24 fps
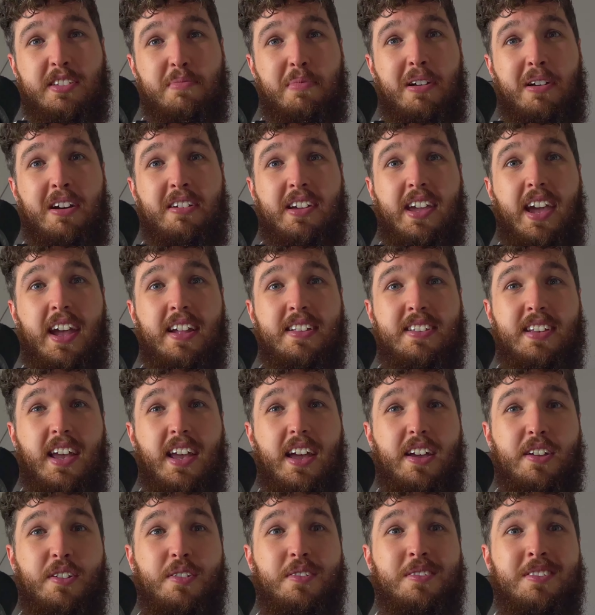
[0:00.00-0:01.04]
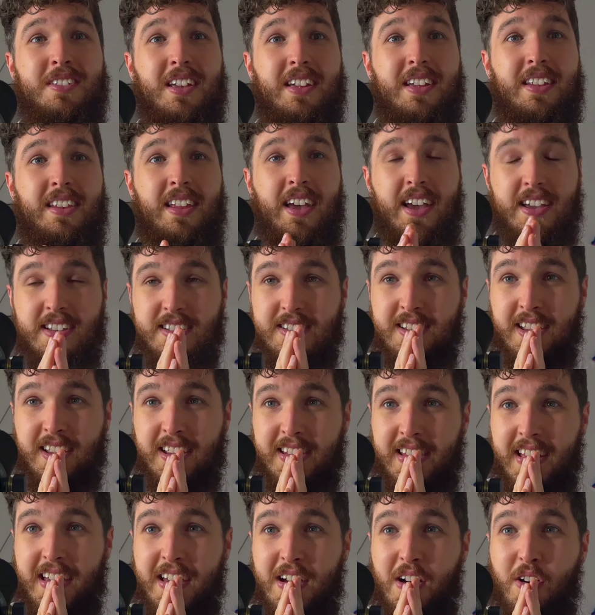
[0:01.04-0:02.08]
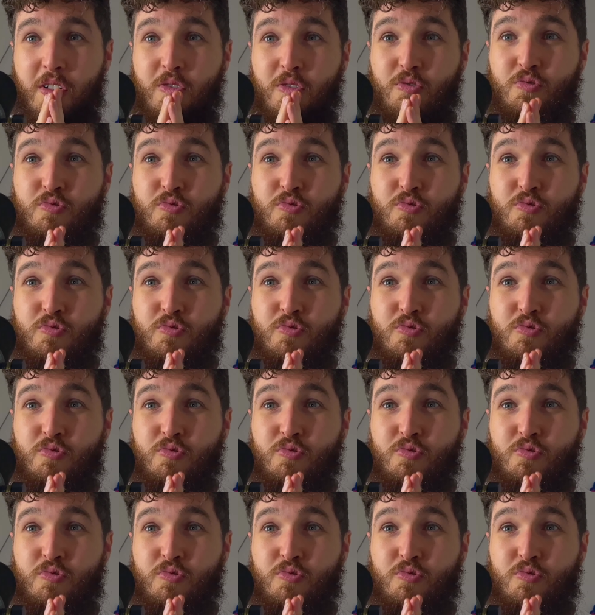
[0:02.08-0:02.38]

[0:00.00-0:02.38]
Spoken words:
about getting tattoos, and that is that they are